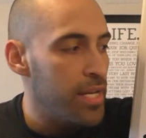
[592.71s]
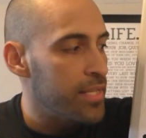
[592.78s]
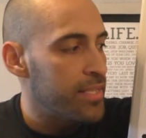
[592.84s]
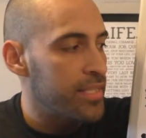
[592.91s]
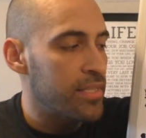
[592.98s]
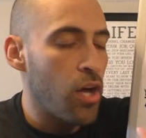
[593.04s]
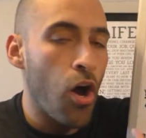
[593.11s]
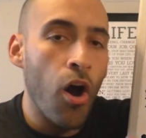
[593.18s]

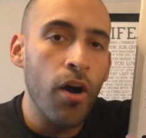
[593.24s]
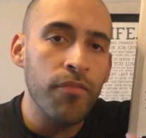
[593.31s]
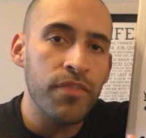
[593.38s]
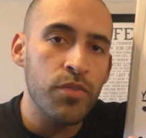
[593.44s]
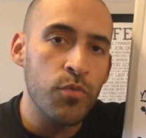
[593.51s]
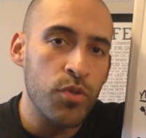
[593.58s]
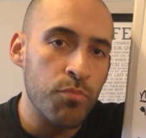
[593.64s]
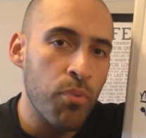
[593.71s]
that the
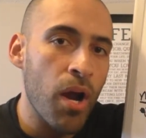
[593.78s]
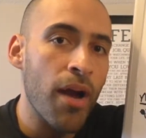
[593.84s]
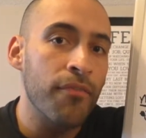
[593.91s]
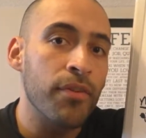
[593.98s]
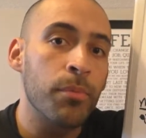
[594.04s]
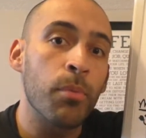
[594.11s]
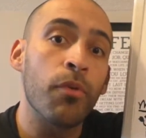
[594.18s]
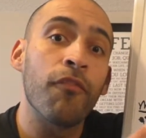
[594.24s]
office was
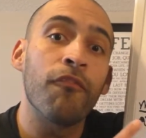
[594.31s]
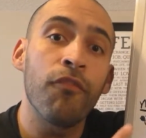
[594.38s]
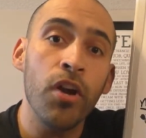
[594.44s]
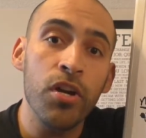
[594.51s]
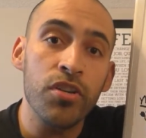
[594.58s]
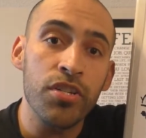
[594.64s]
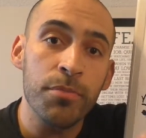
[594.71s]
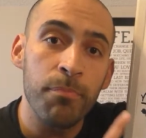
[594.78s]
profitable
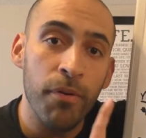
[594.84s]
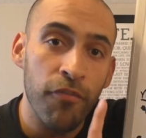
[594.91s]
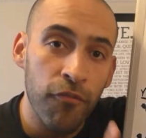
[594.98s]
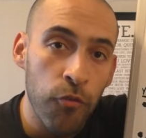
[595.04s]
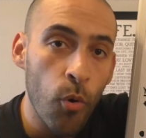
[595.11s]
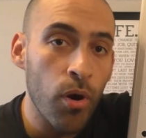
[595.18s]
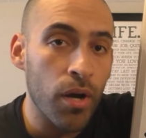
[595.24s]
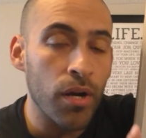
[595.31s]
first
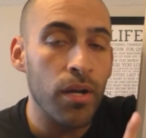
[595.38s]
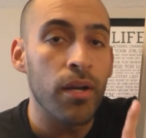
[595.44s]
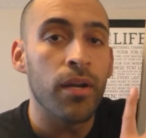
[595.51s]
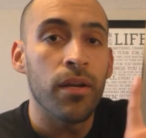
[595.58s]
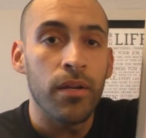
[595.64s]
before